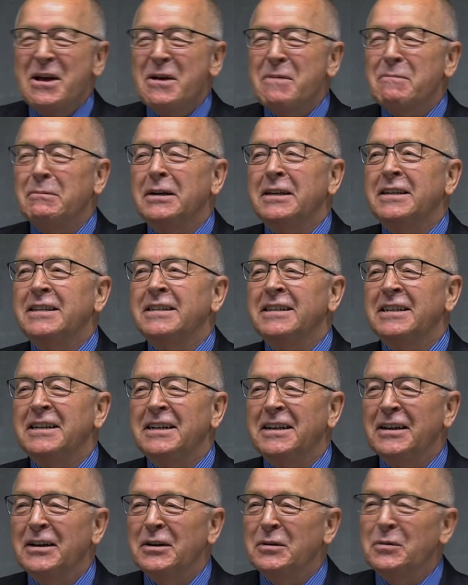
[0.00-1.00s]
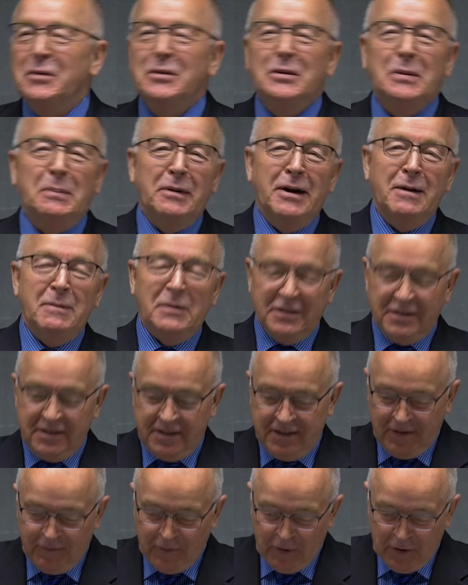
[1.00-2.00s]
But it wasn't the
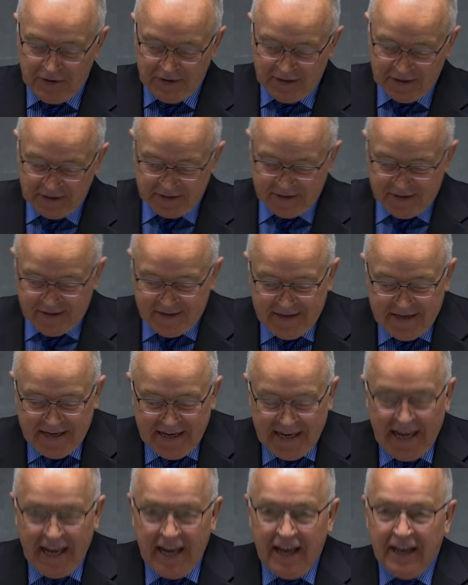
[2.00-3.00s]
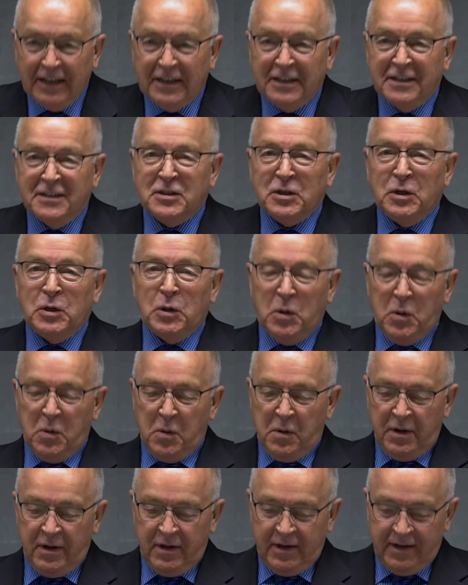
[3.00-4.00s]
purpose of all this. And
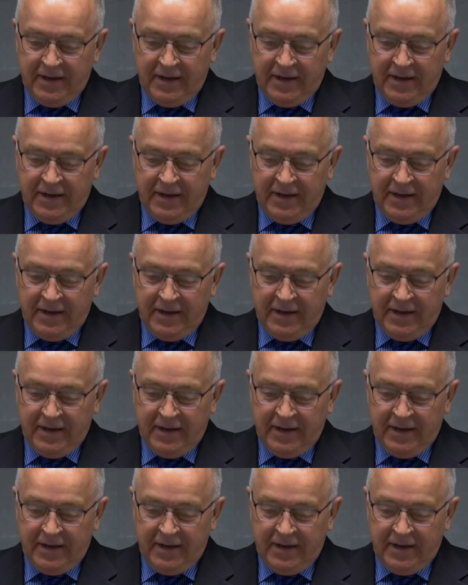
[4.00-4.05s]
so